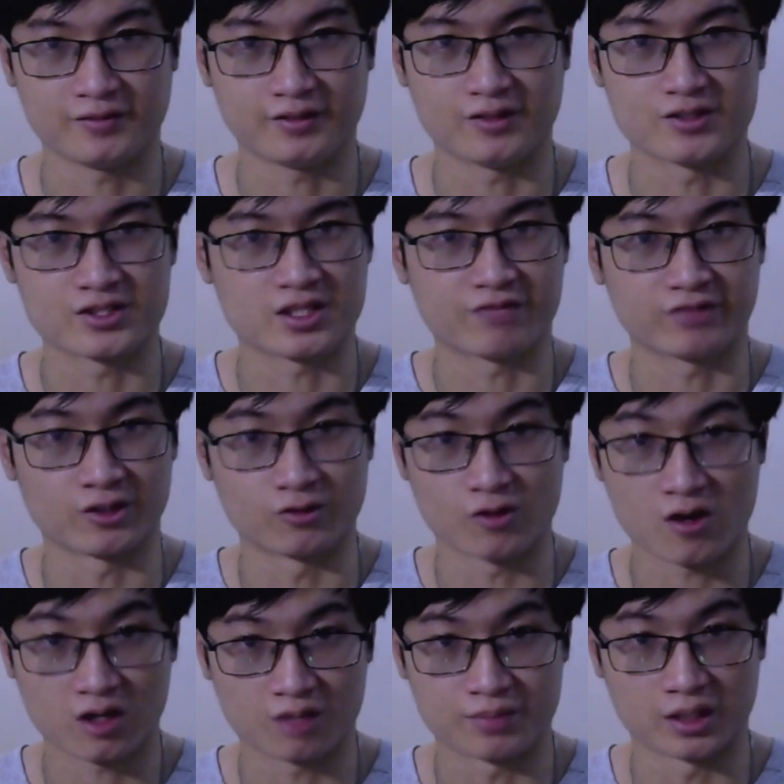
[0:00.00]
There's nothing
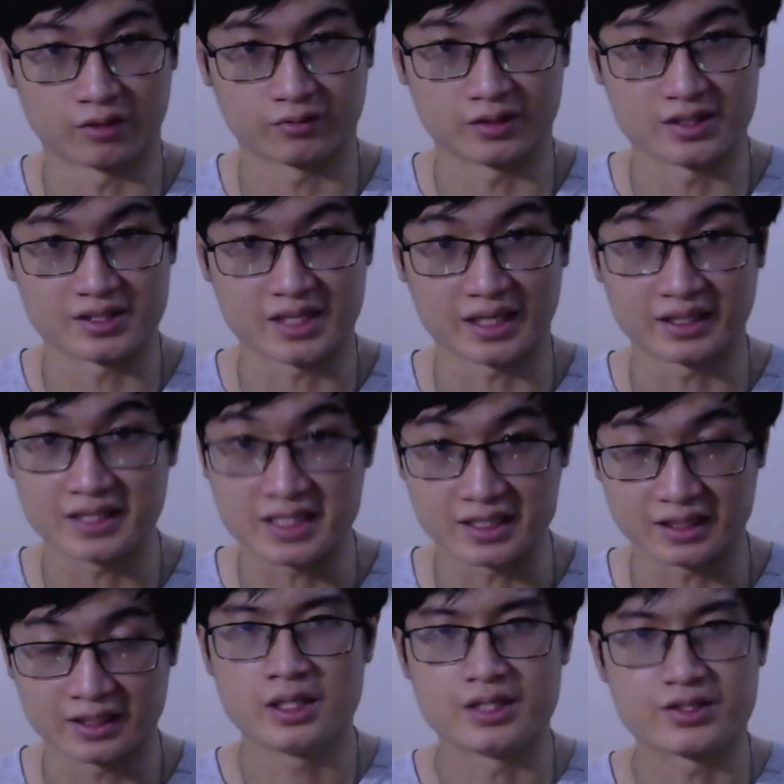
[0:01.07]
wrong about this
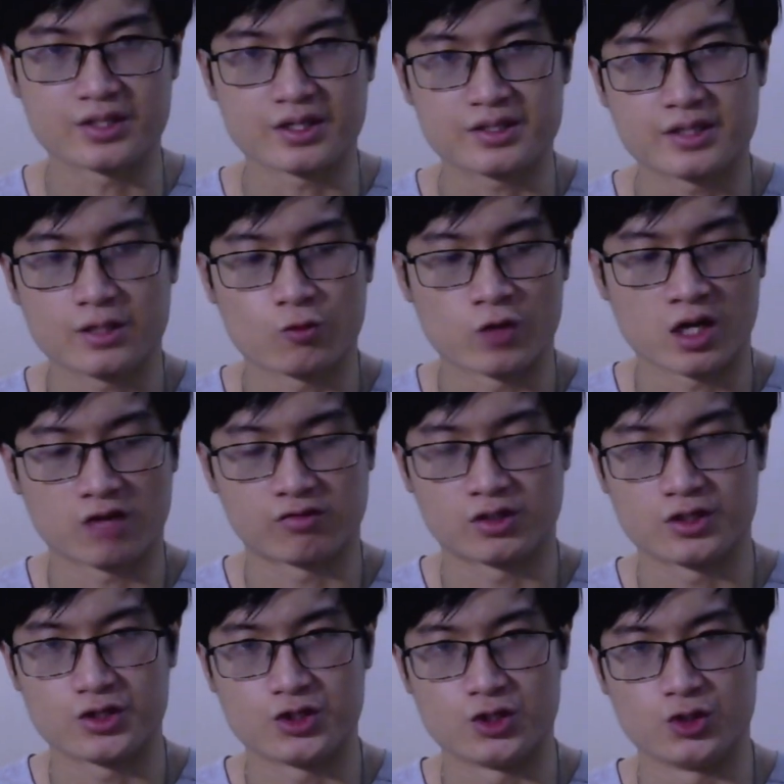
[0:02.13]
technique. It's just that
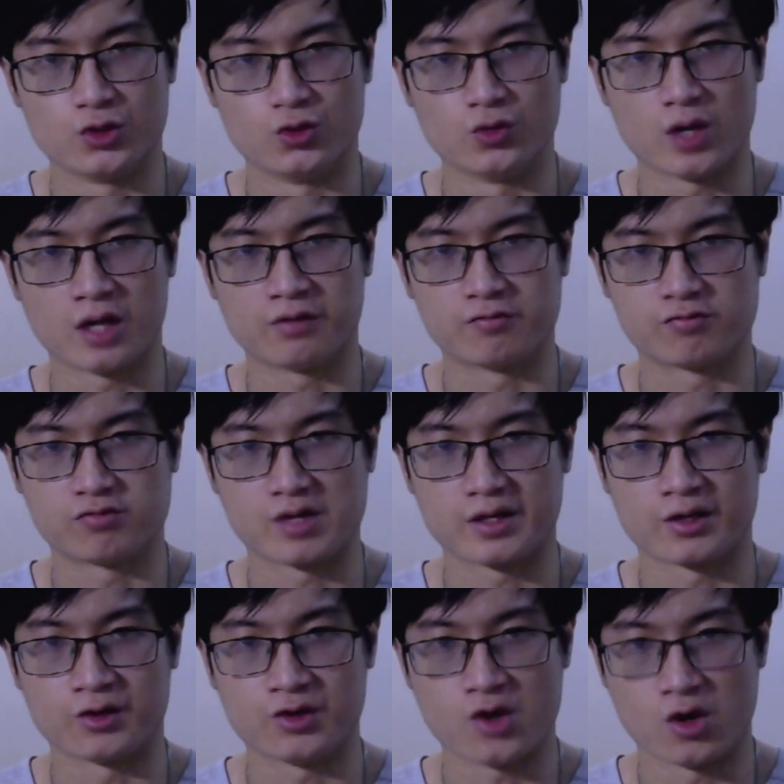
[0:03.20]
whenever you
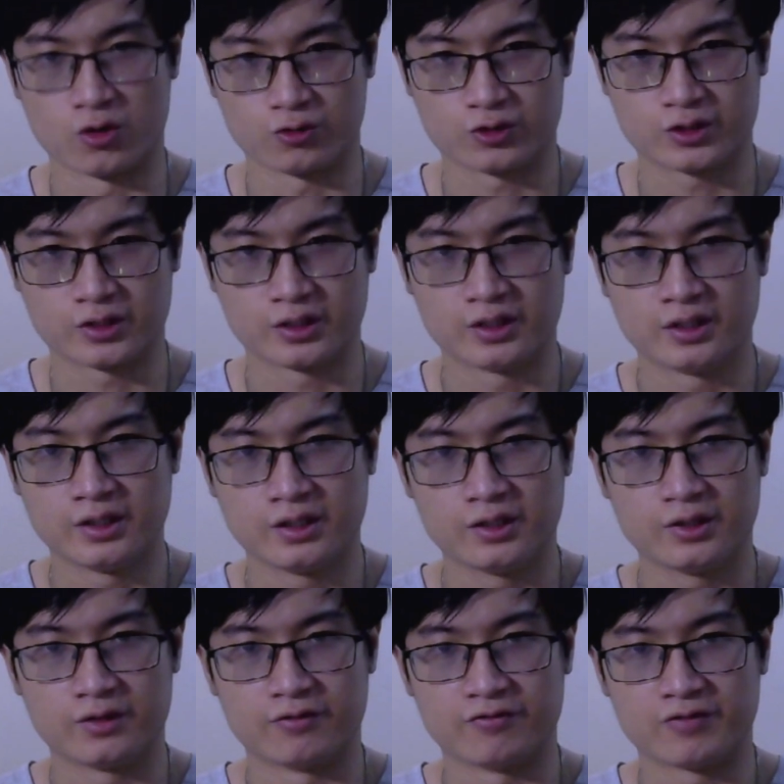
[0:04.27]
unfret a note,
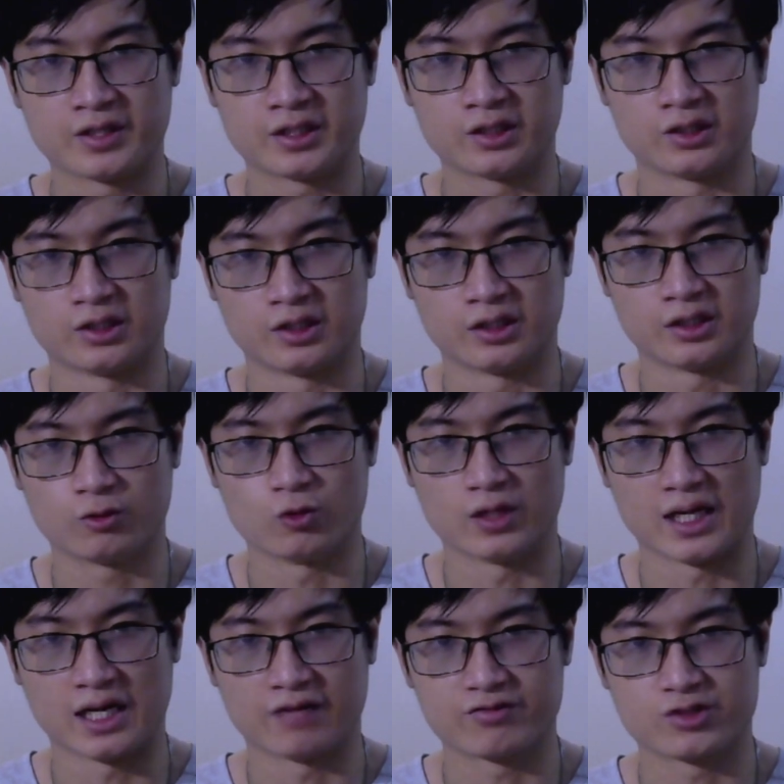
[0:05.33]
the finger will
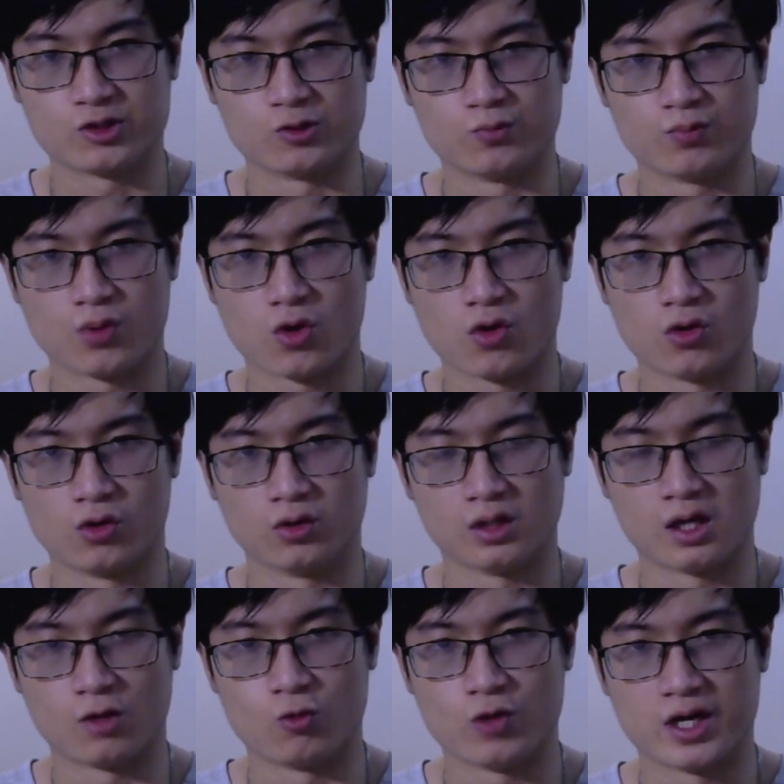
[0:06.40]
have to
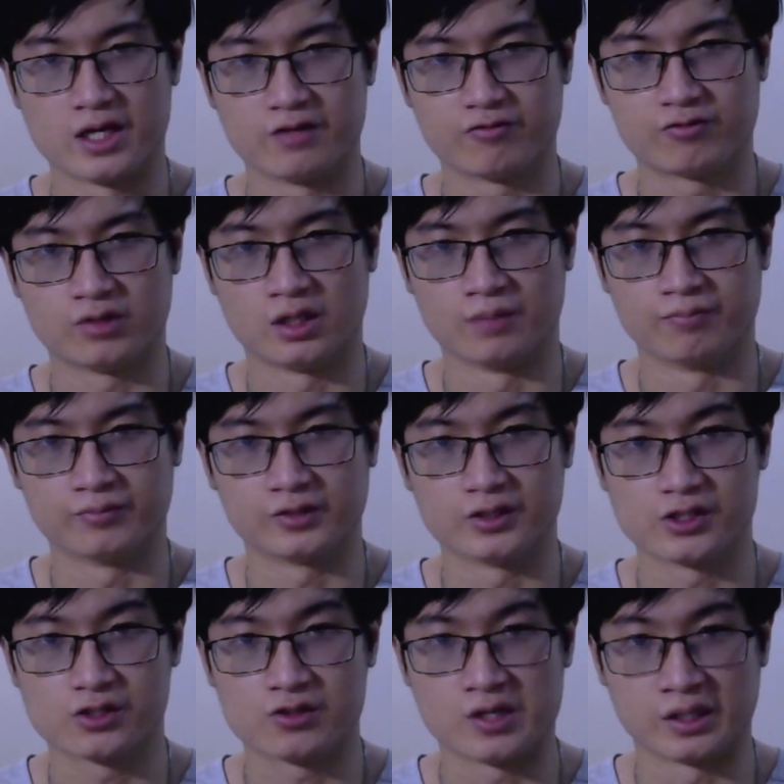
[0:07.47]
pull away from
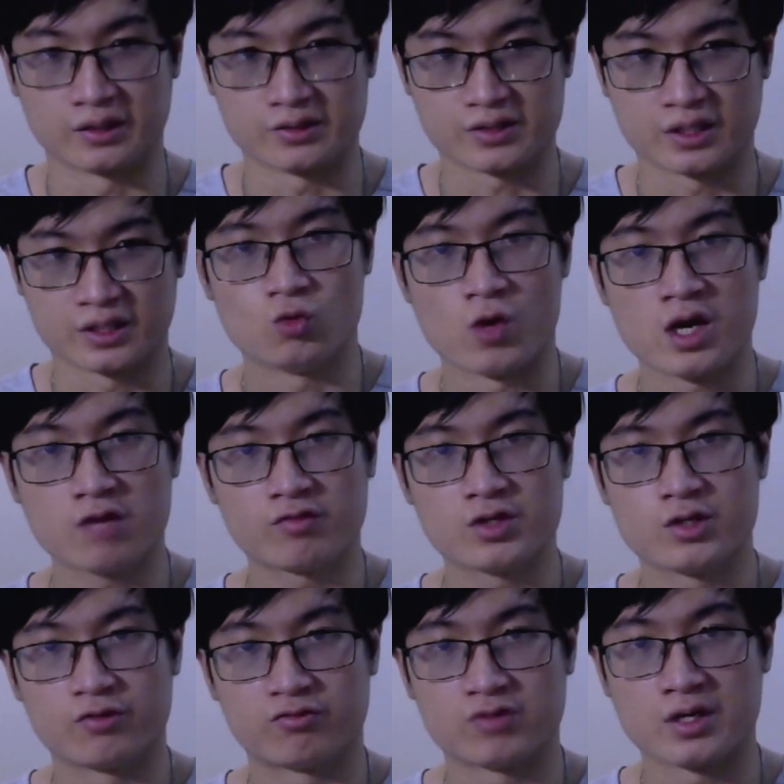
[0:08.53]
the strings. Whenever
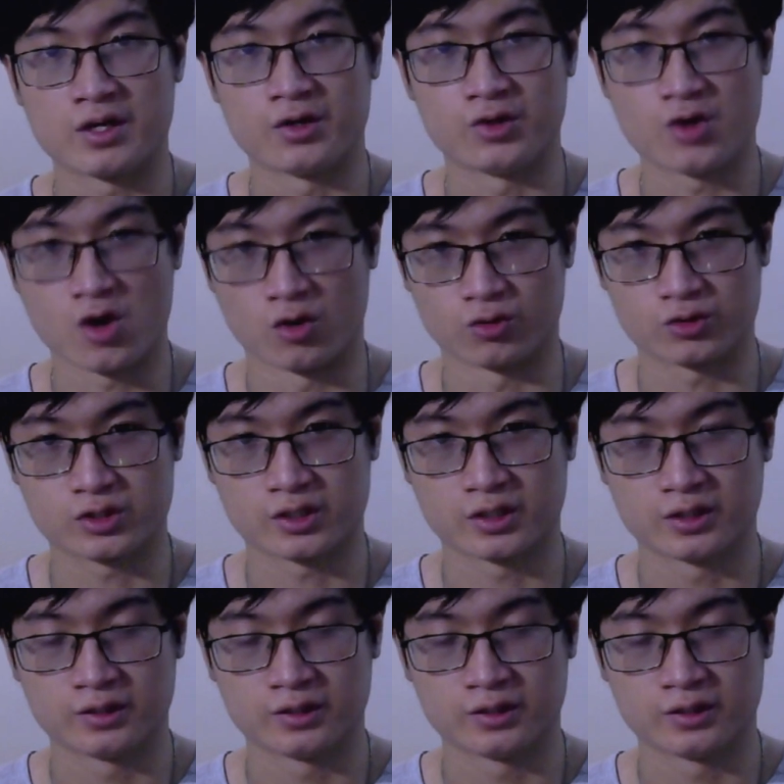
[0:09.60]
you fret a note,